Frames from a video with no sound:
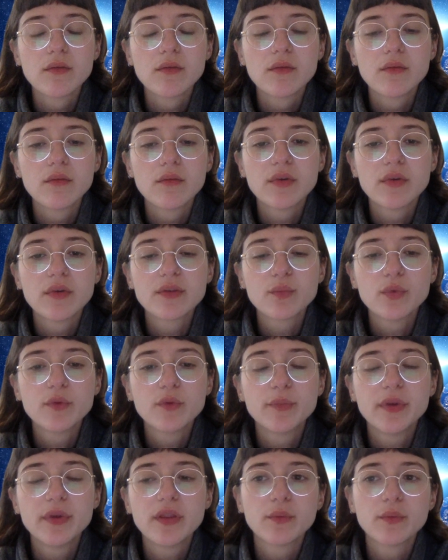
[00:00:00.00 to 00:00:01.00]
what would
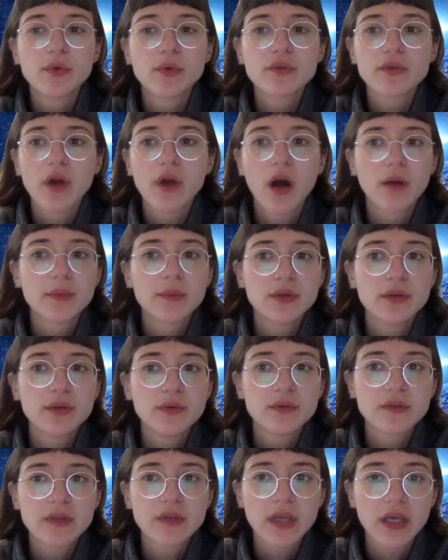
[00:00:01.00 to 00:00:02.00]
be the most common
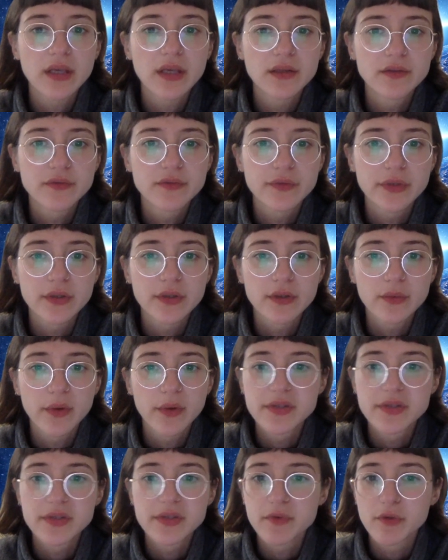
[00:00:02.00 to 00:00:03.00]
use case for
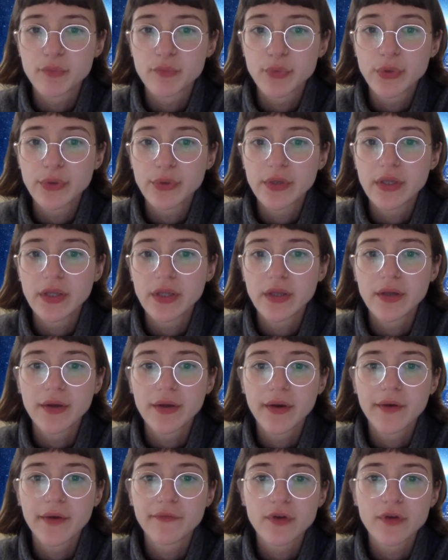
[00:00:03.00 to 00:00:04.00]
quantum
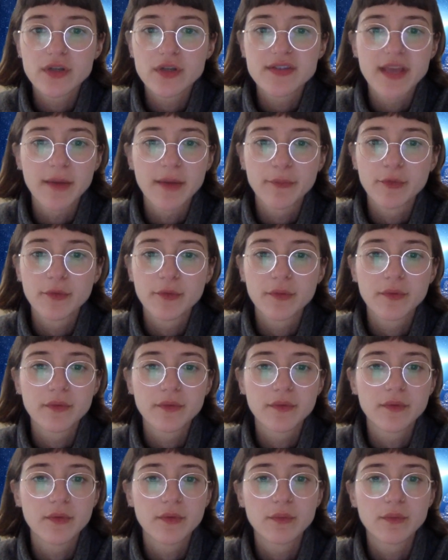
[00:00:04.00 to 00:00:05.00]
computing? For example,
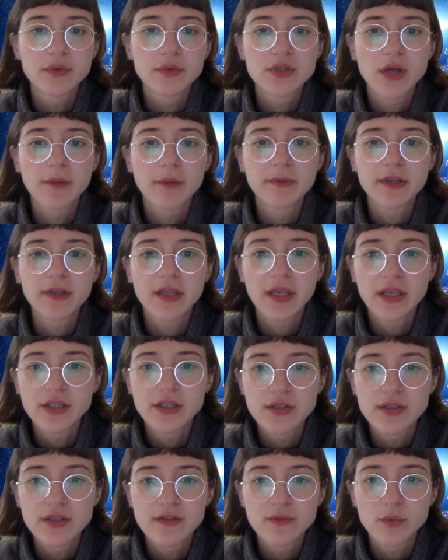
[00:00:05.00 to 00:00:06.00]
which
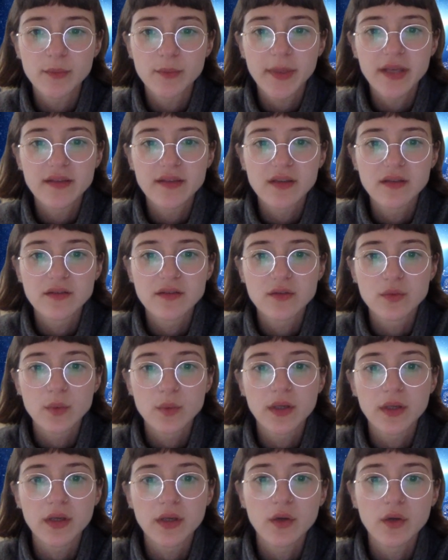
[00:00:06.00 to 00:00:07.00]
applications would make sense to
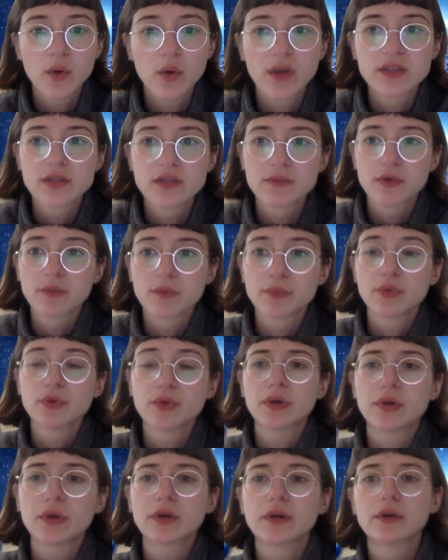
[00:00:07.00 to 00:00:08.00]
run on a quantum
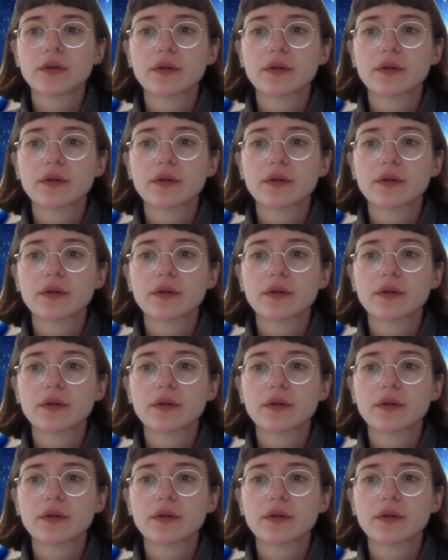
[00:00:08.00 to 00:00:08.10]
computer?